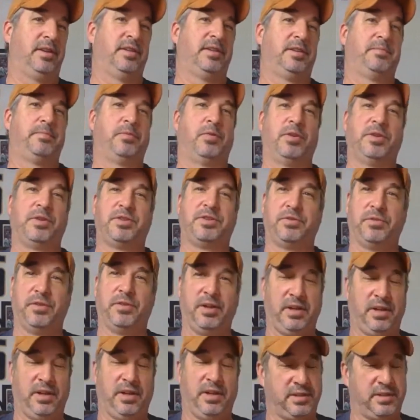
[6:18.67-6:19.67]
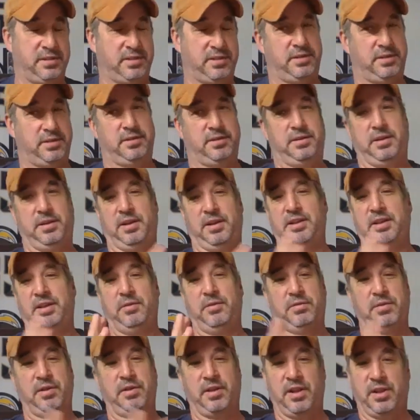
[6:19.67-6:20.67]
sports drinks,
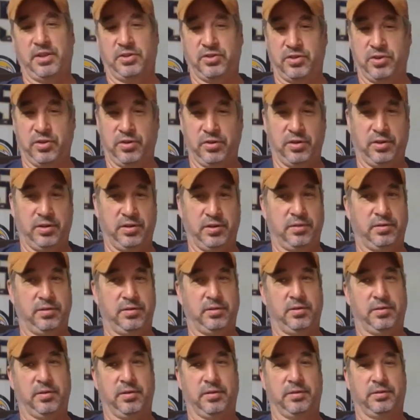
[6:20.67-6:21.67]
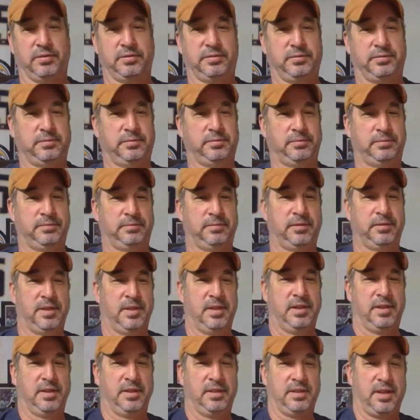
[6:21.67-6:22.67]
anything with a lot of sugar in it.
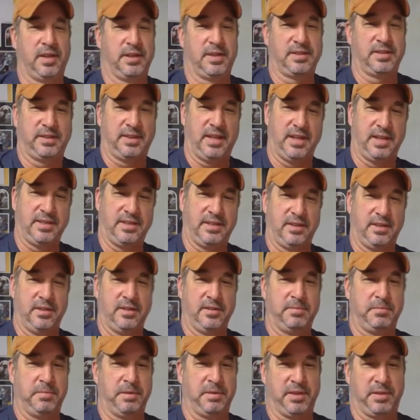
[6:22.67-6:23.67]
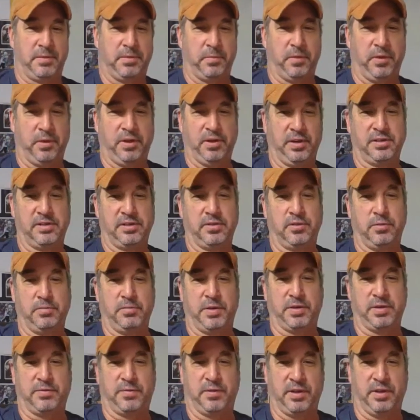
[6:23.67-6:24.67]
Yes, it tastes good, but that really doesn't
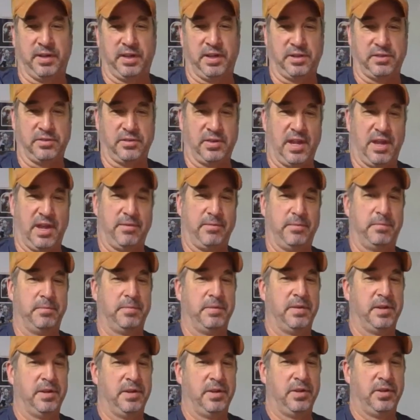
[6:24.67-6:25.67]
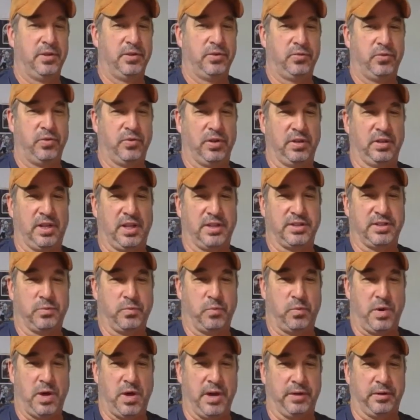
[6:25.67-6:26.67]
do much for your kids. So have them drink lots
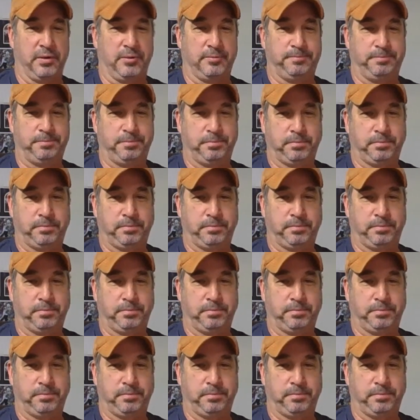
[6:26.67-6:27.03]
of water.